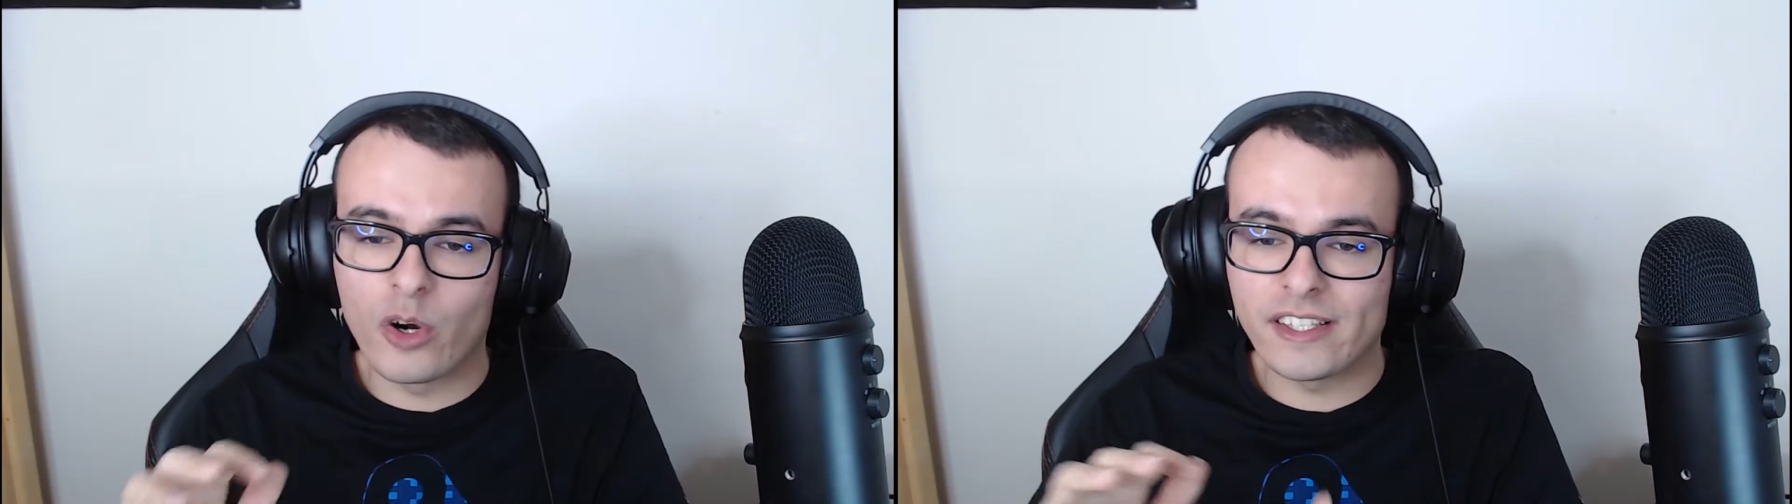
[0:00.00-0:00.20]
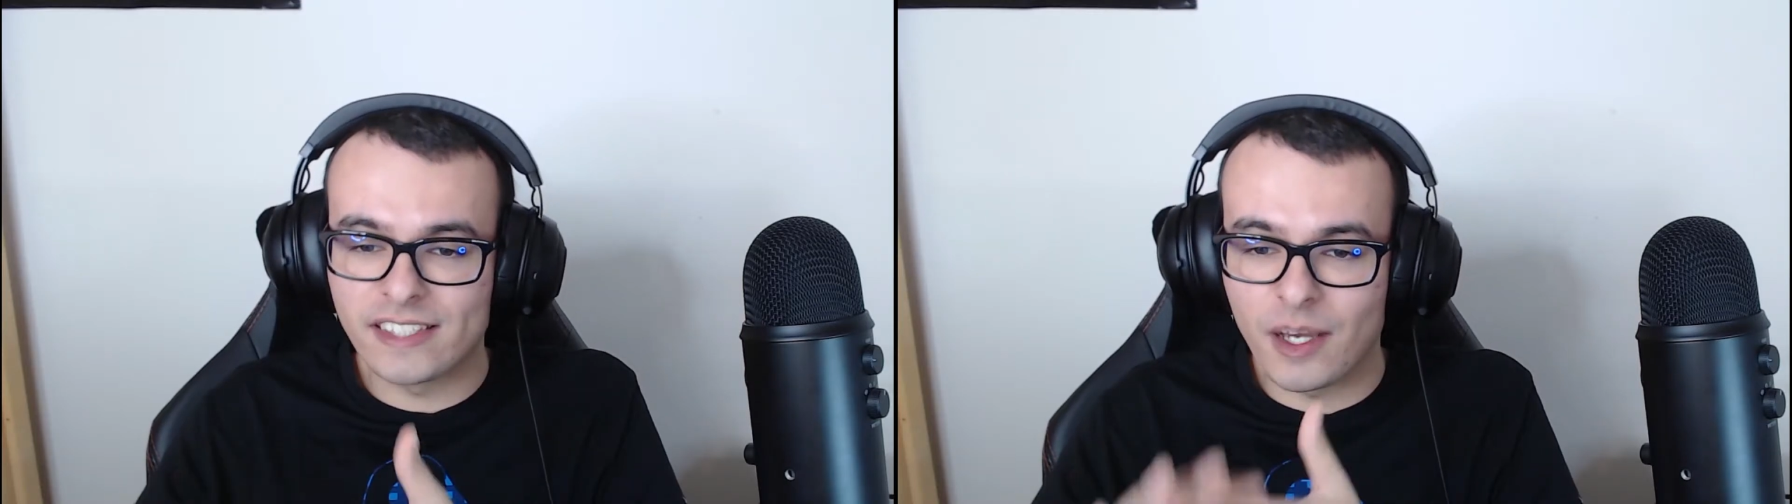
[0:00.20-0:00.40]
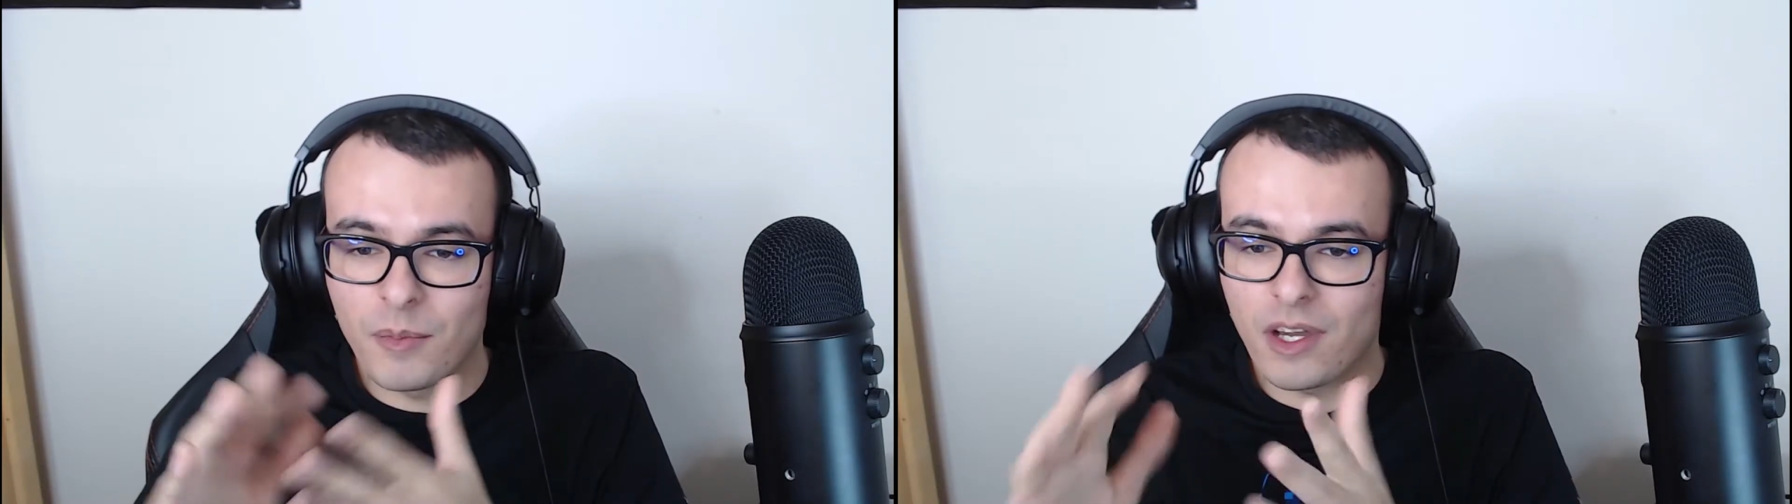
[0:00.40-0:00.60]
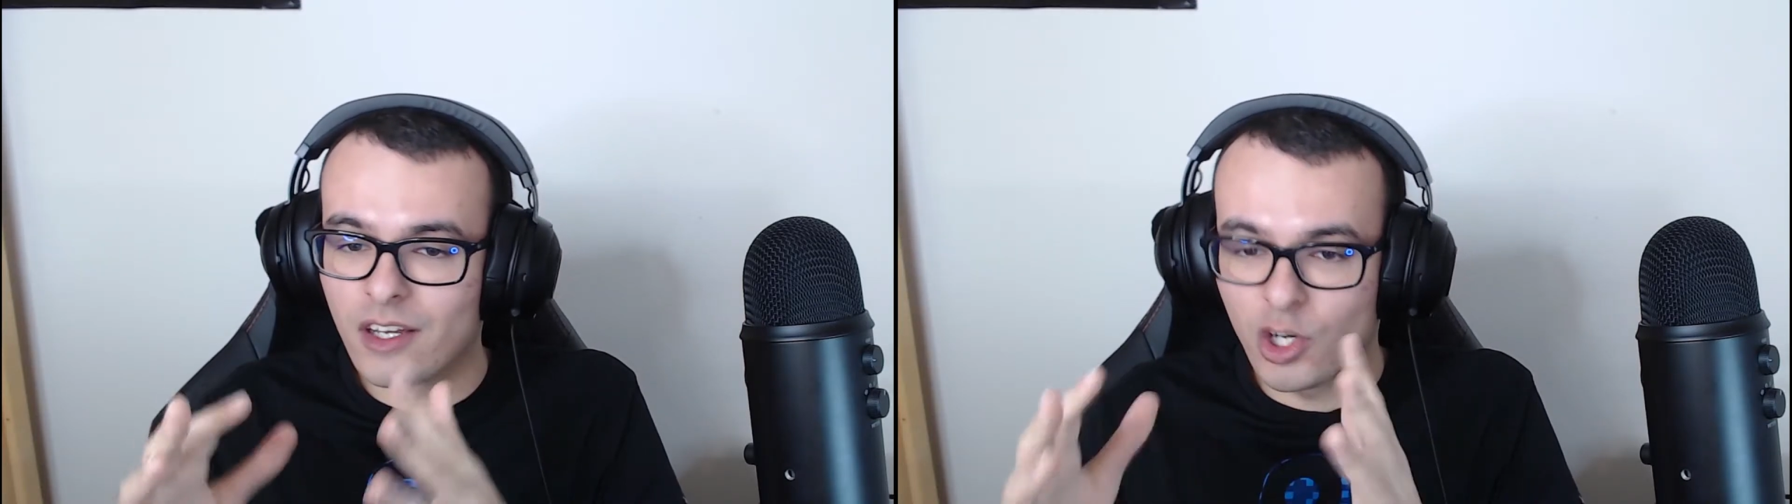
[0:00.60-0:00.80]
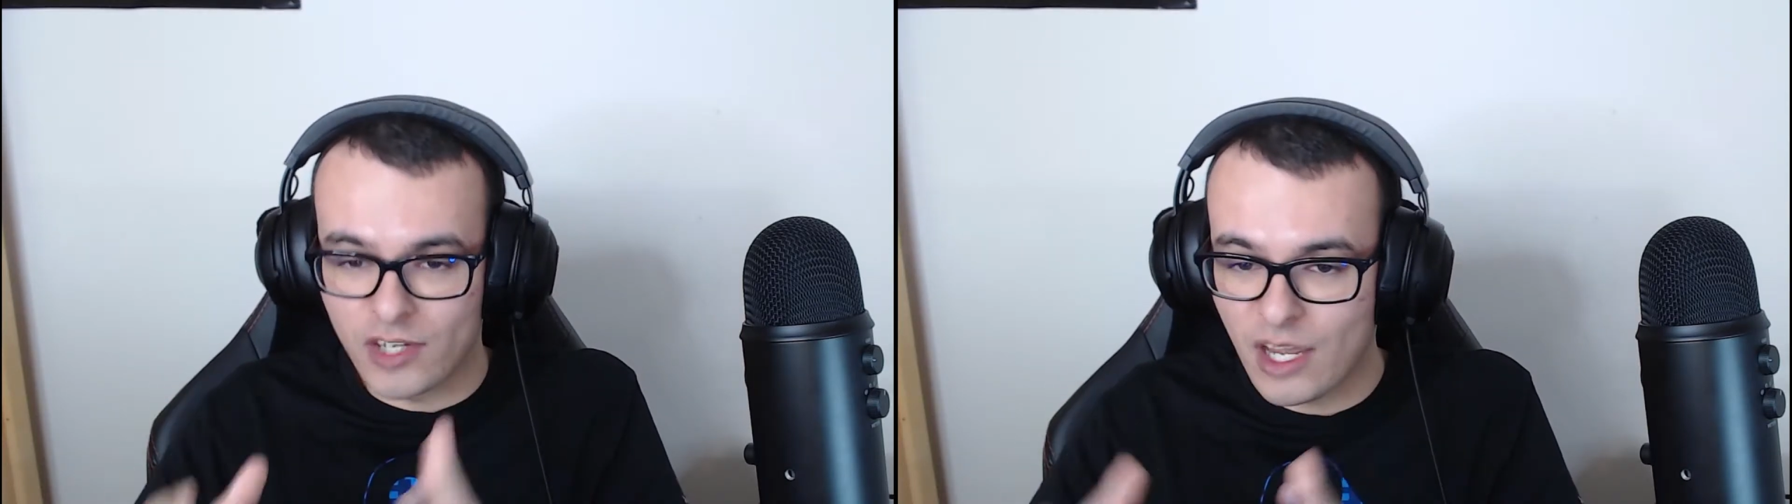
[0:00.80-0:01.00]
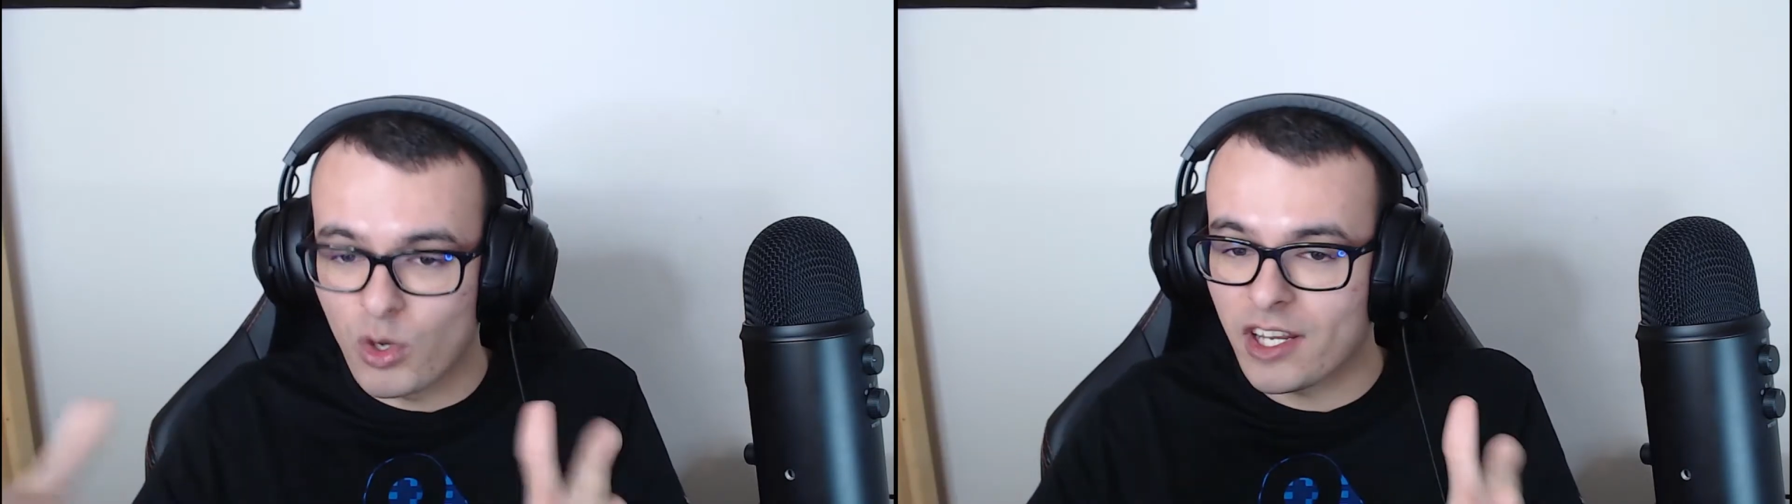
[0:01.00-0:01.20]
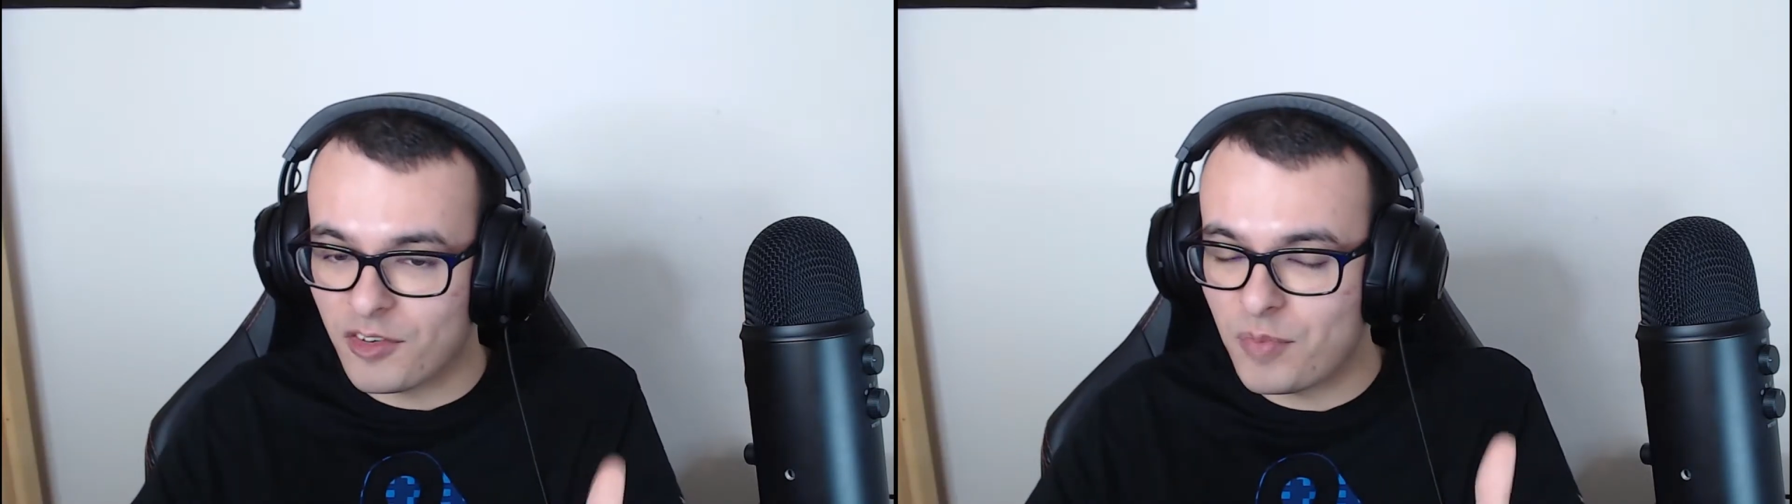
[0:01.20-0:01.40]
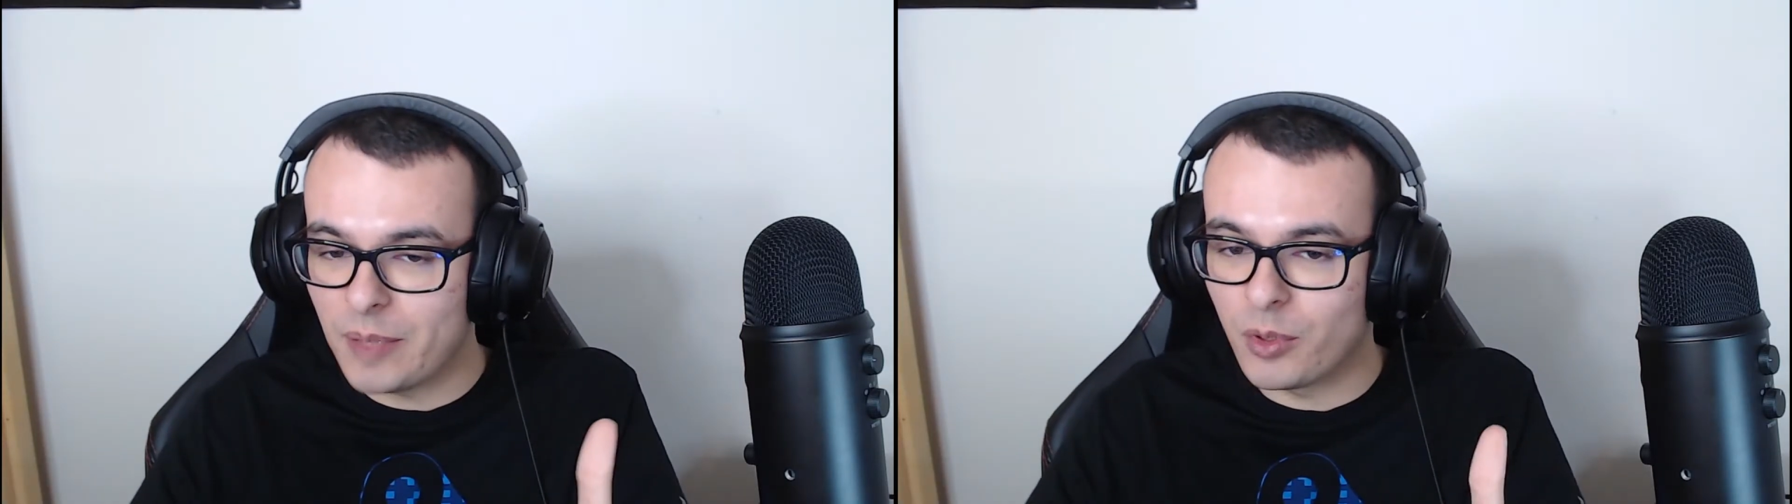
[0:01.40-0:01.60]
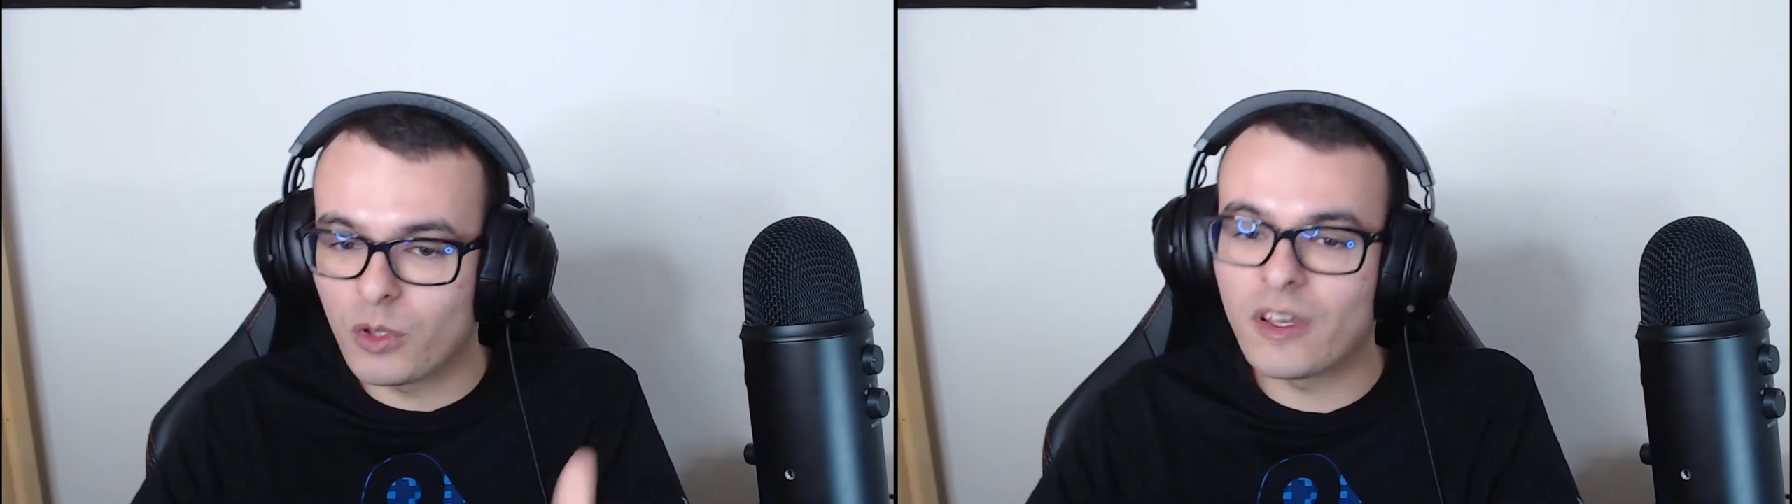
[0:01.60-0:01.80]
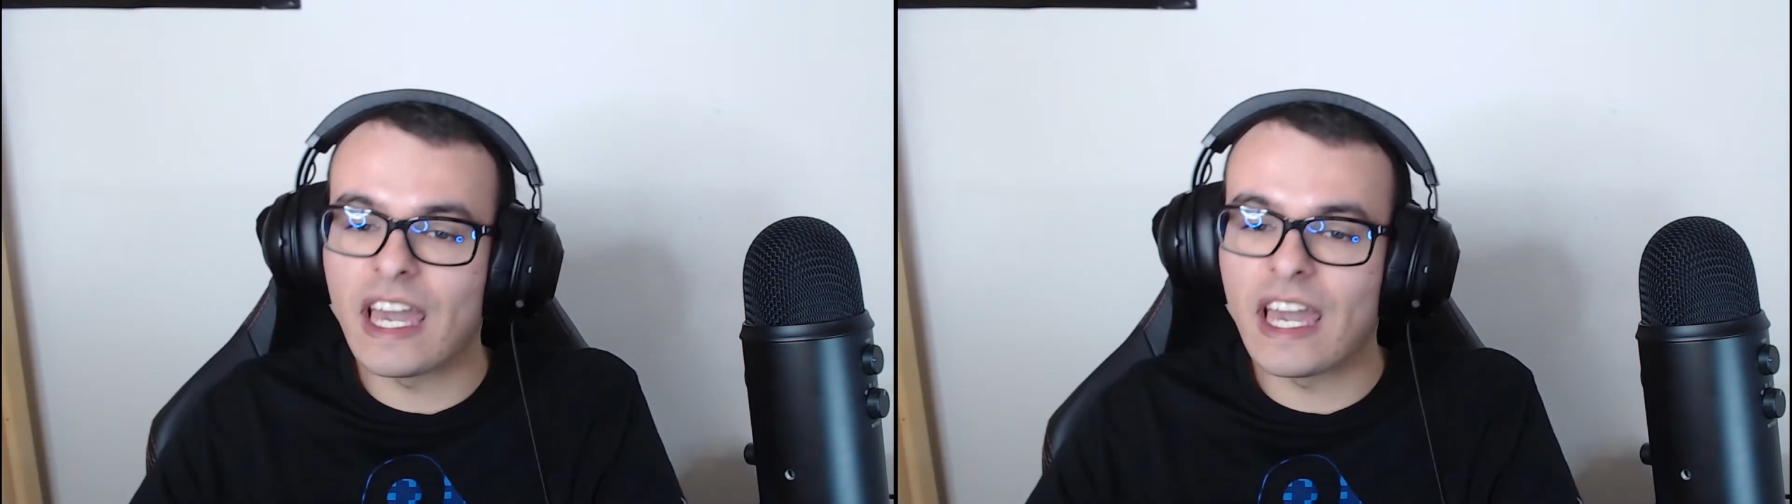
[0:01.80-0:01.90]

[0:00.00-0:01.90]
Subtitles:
some network of people